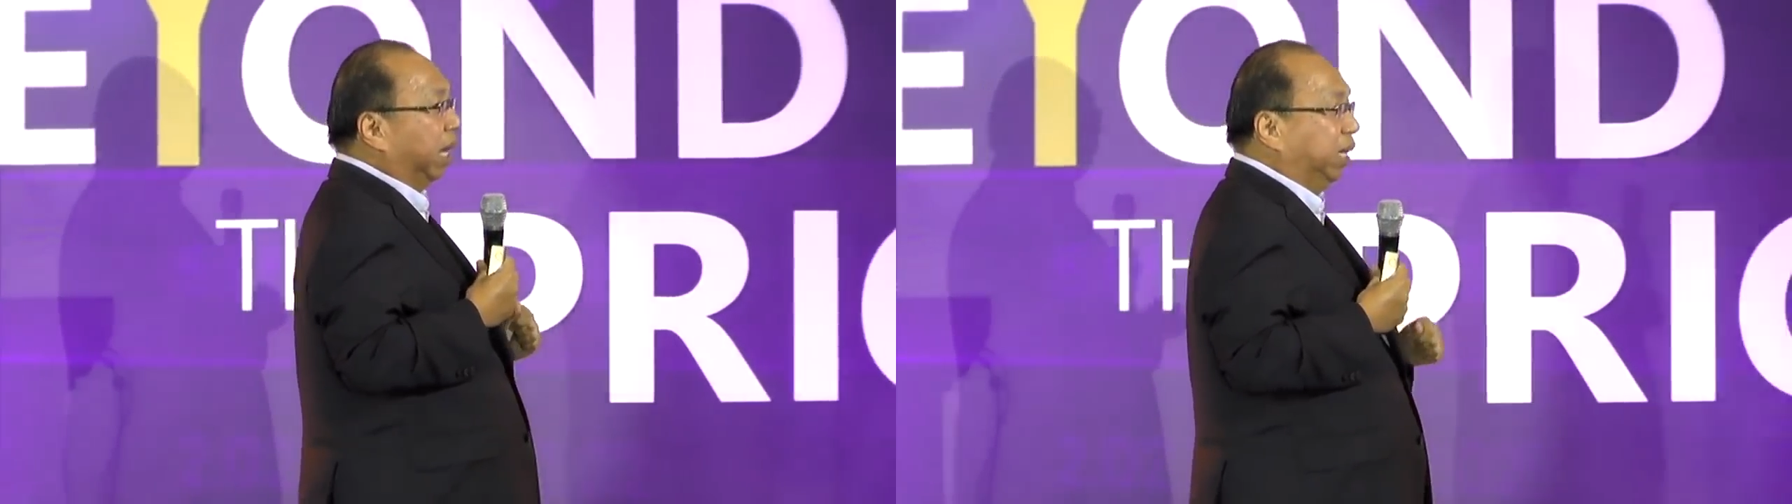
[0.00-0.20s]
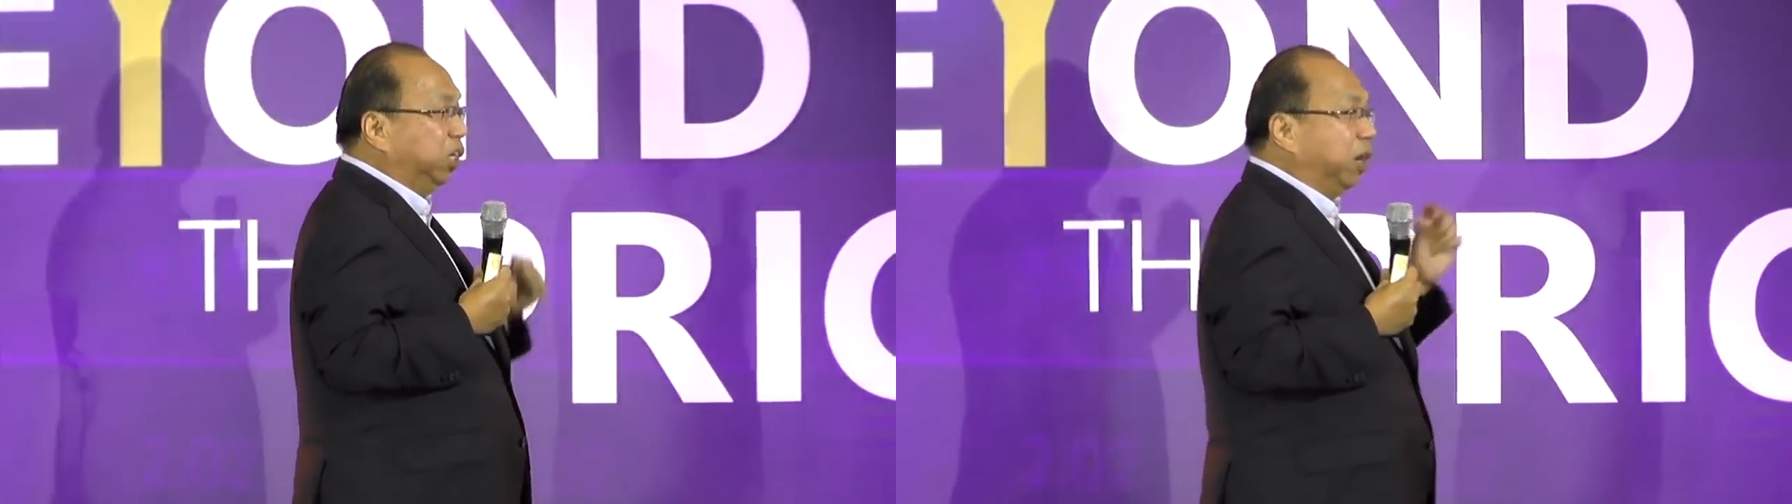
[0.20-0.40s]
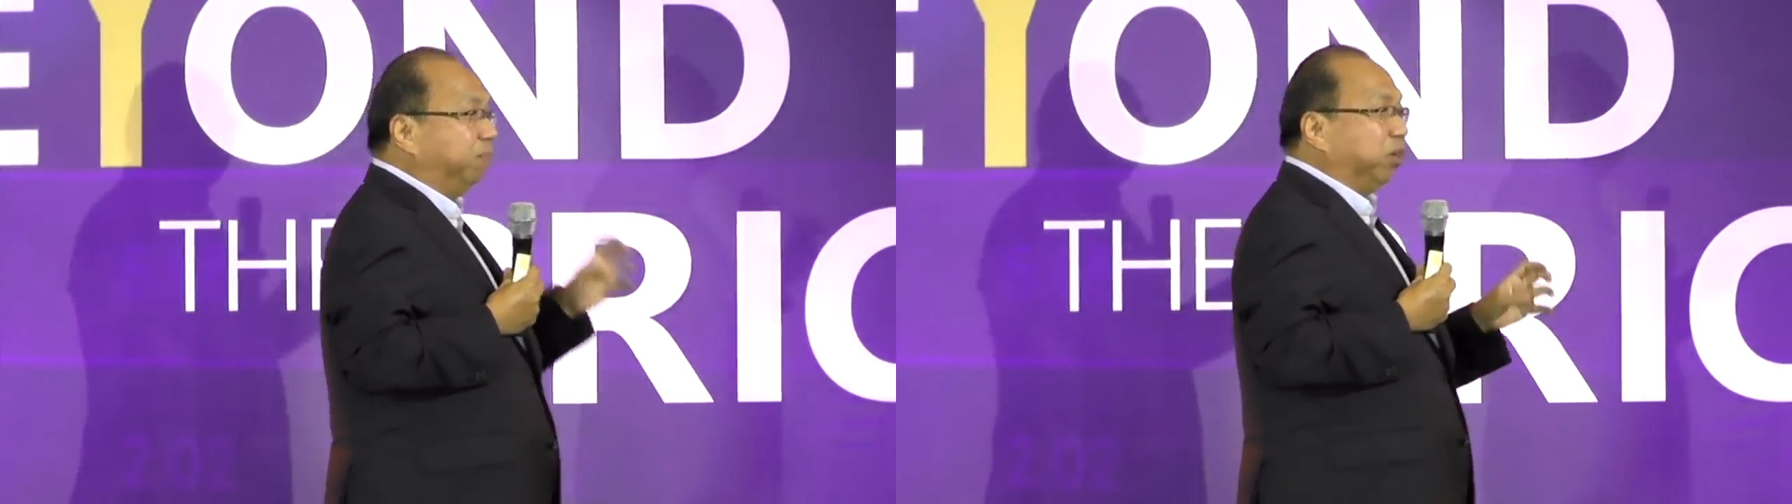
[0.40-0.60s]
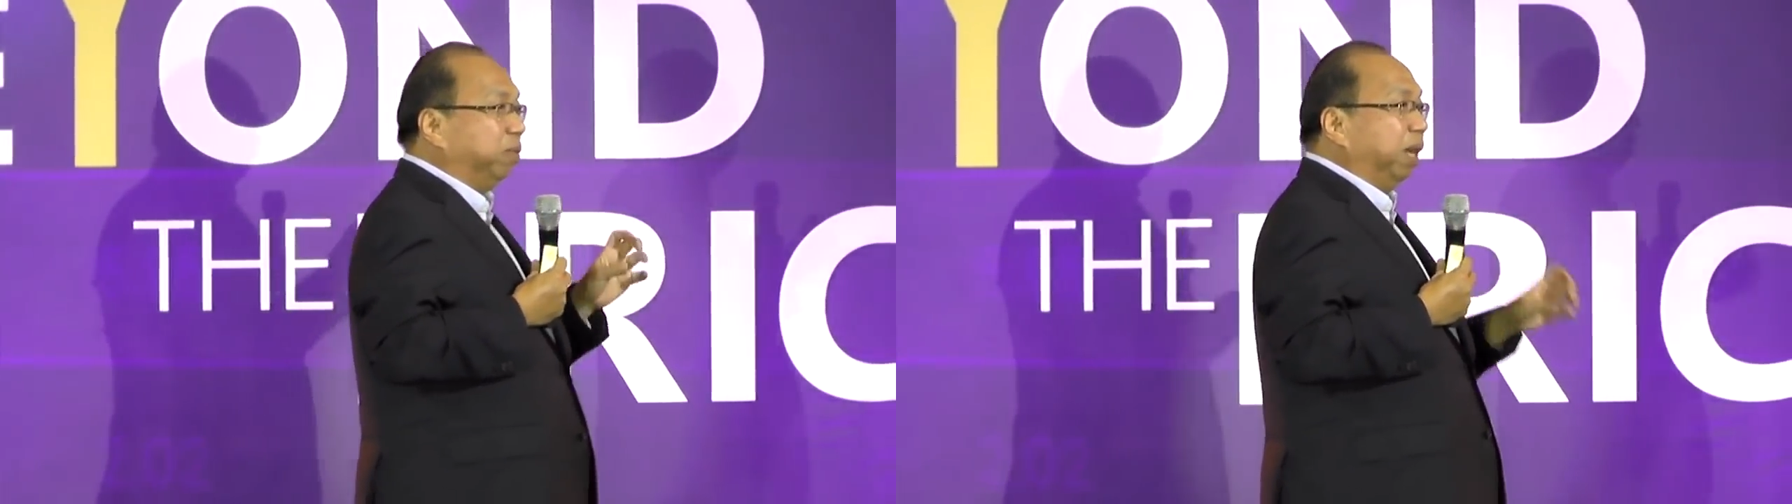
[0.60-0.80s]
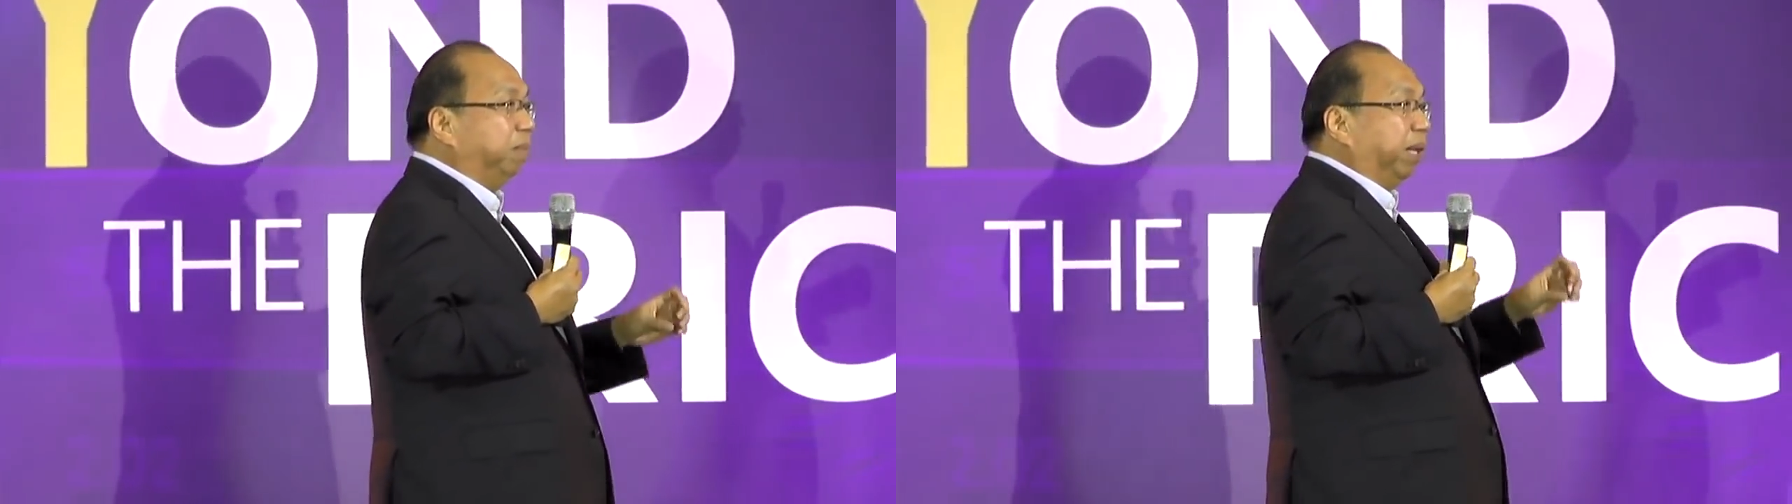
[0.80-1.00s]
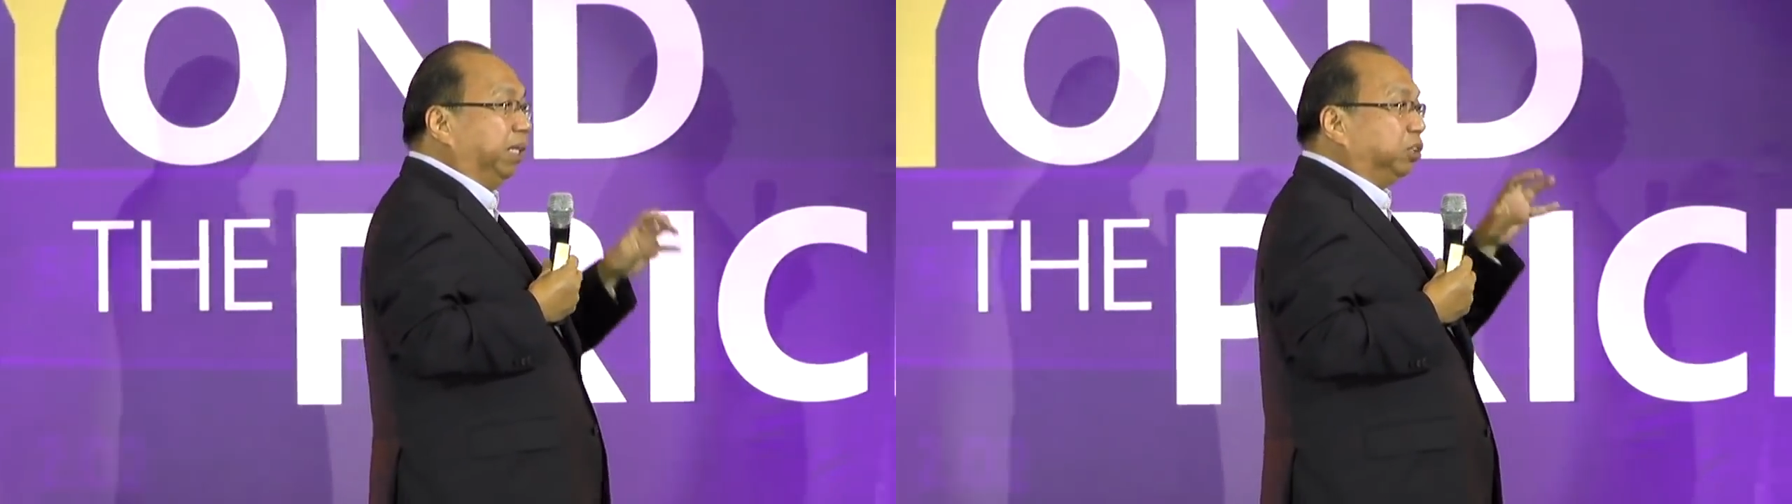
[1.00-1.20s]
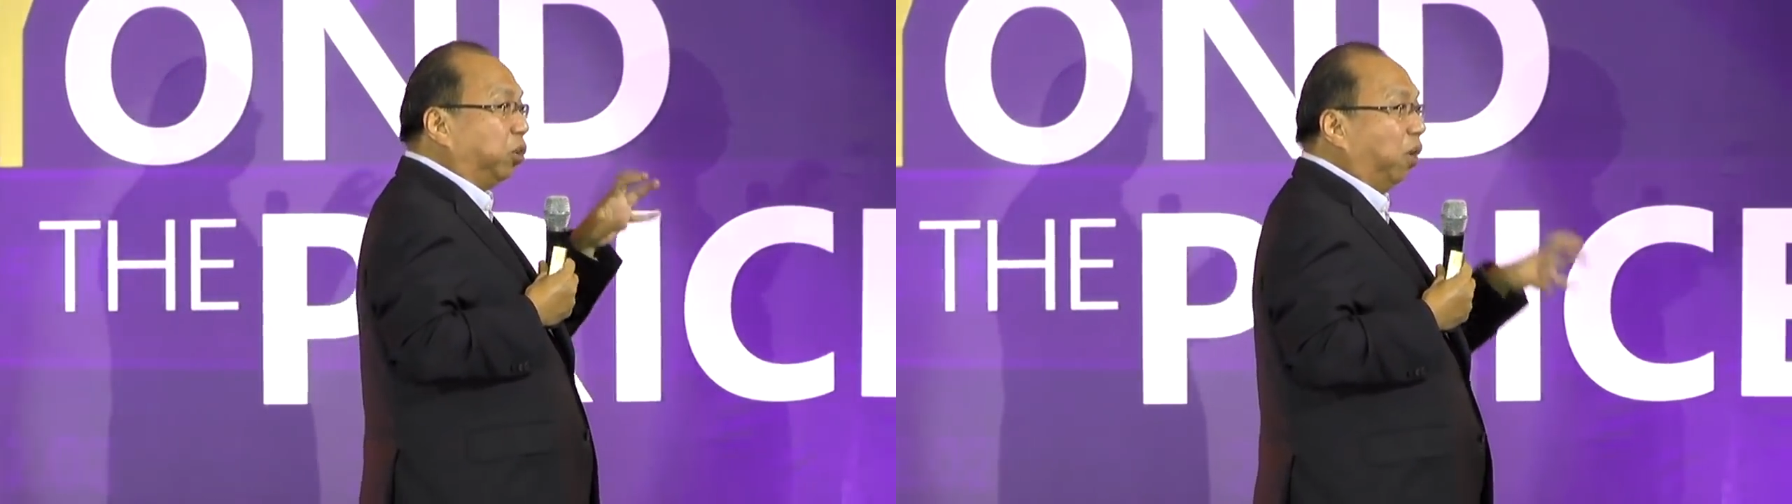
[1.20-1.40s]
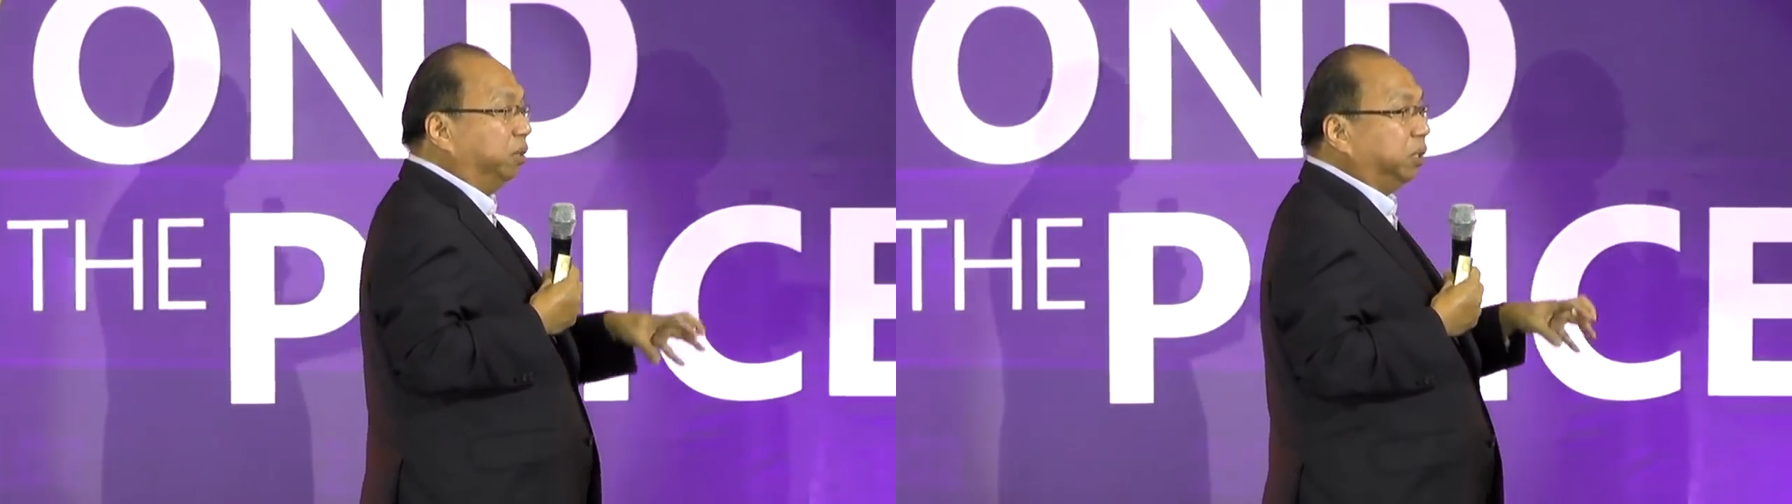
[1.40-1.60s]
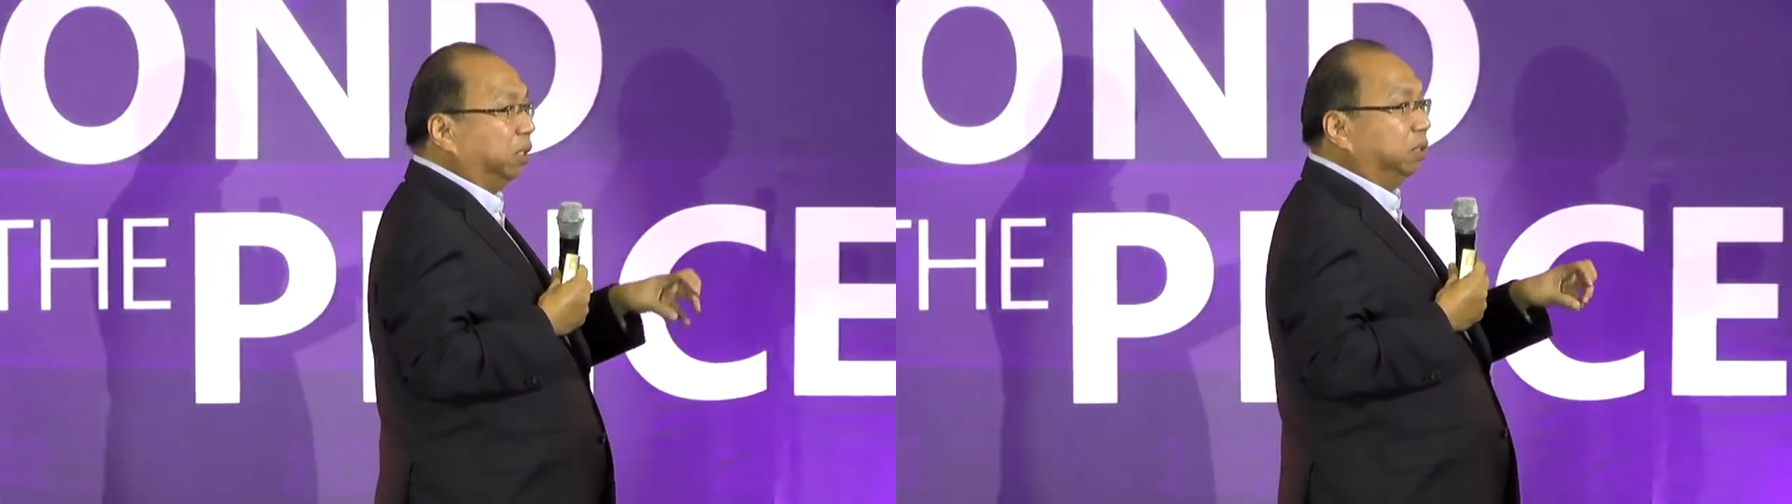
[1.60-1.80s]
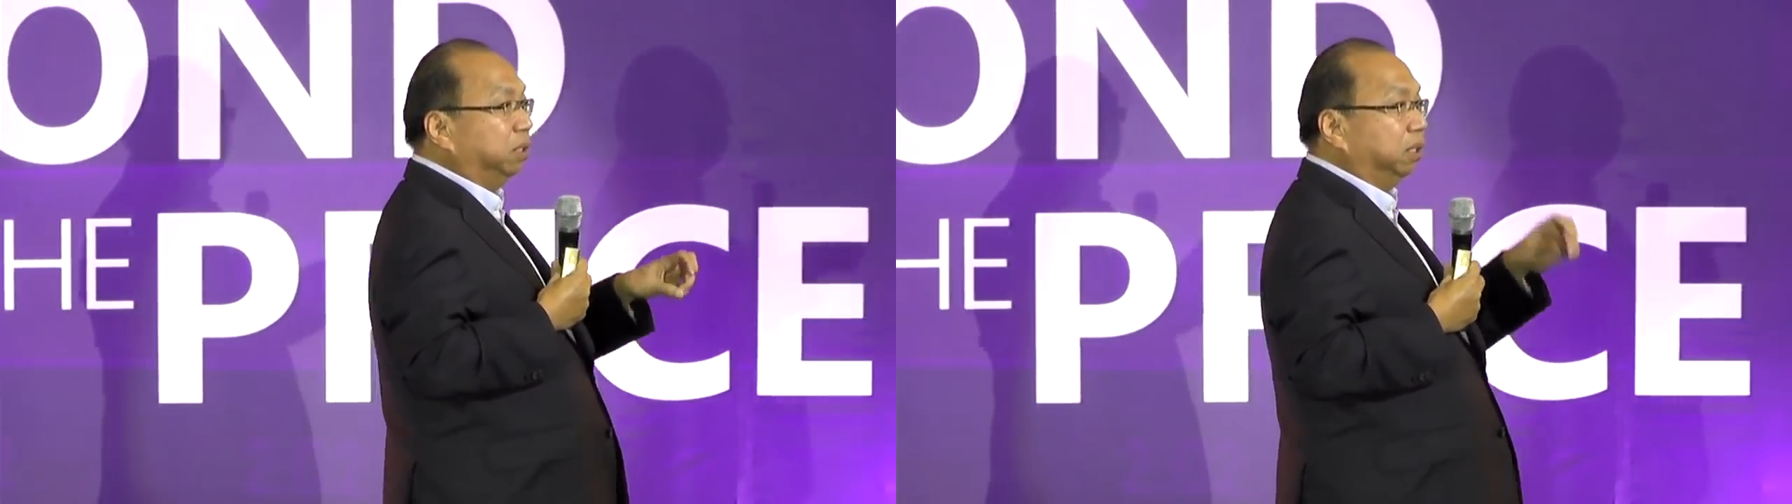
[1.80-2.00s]
And here I have to remember in
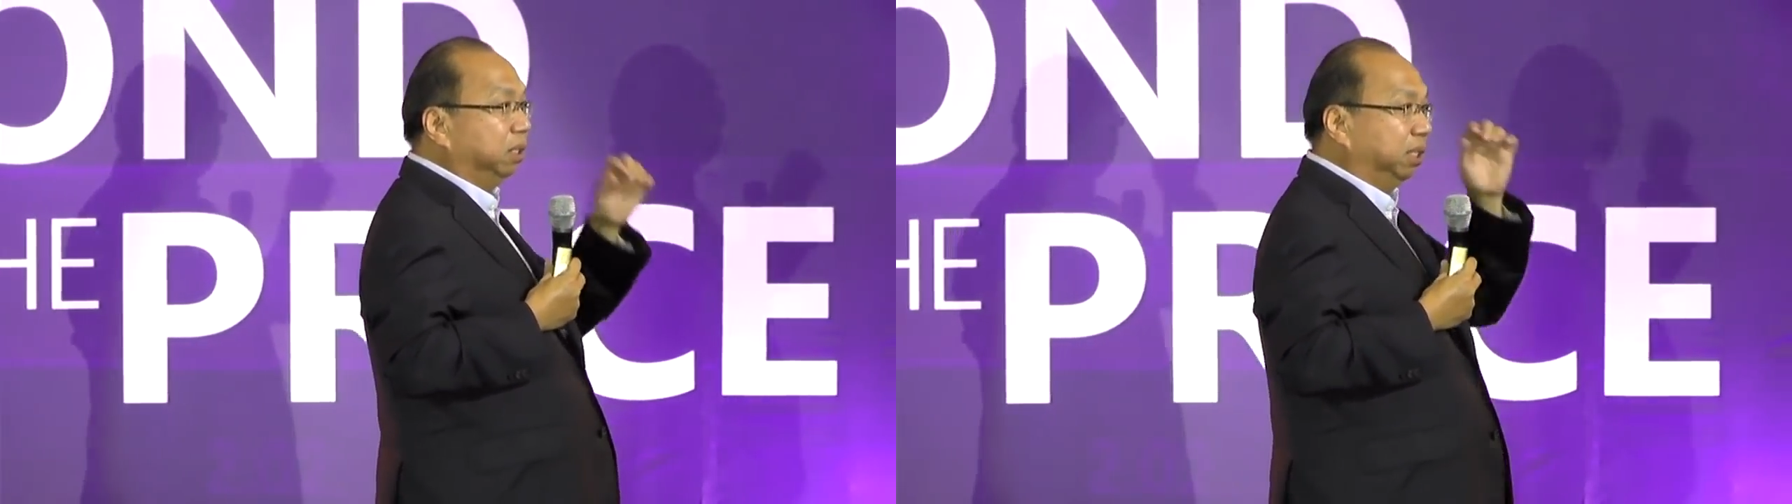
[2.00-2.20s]
Toronto,